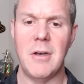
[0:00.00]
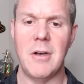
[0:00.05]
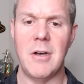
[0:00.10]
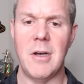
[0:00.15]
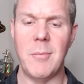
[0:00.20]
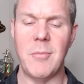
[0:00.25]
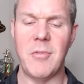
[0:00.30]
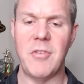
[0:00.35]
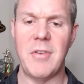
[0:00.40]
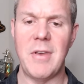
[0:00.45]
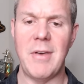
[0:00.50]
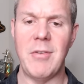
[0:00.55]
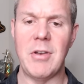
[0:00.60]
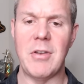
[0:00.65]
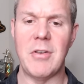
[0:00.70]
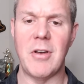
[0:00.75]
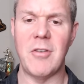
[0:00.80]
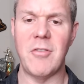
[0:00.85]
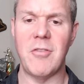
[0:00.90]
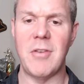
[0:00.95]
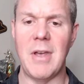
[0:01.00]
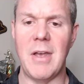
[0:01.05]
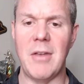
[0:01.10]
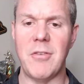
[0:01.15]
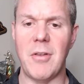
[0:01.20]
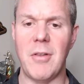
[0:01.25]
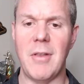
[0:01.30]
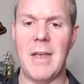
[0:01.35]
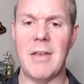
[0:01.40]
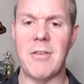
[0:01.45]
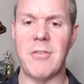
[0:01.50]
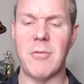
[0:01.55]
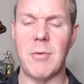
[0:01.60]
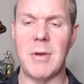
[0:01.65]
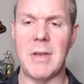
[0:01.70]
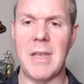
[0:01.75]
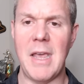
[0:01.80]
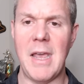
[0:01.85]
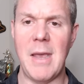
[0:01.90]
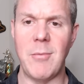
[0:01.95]
Um, seven touchdowns the last
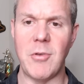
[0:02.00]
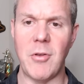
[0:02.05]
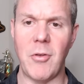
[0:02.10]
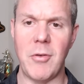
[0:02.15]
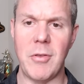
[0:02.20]
three games,